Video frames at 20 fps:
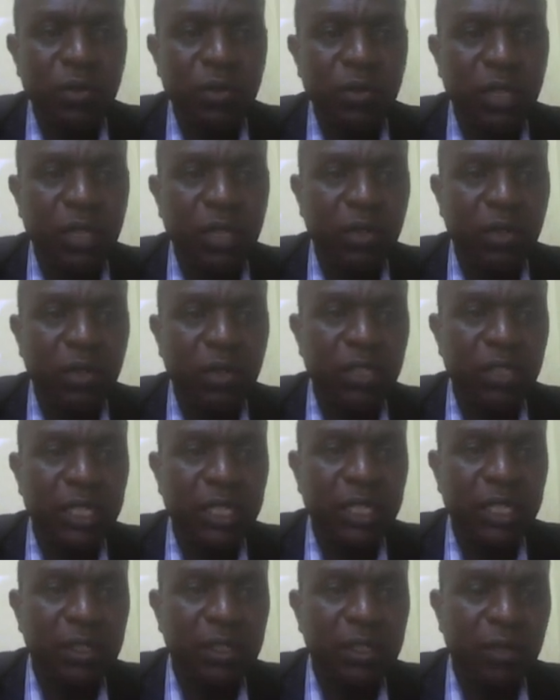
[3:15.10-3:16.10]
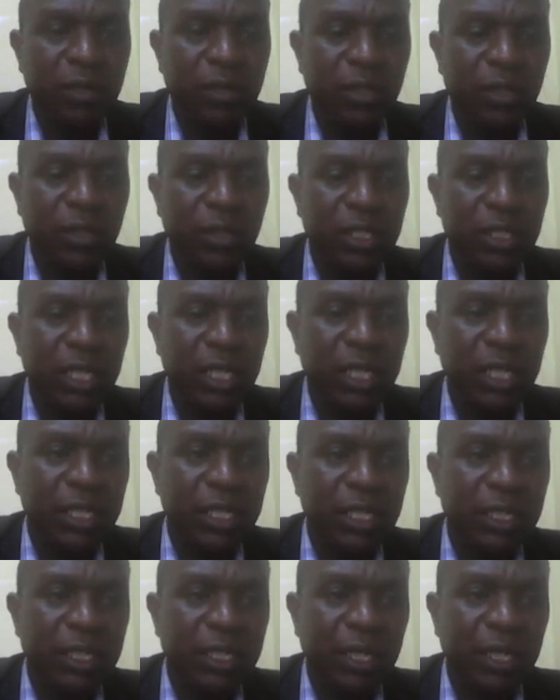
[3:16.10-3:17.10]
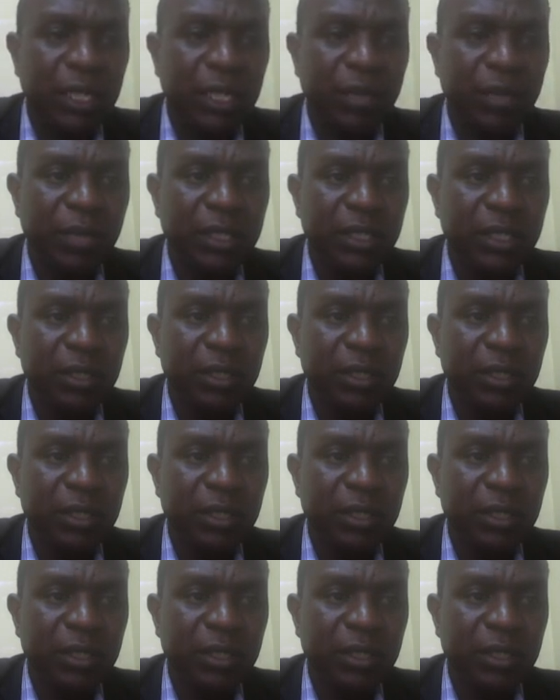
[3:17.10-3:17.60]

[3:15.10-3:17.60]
the contents, what is there in the syllabus.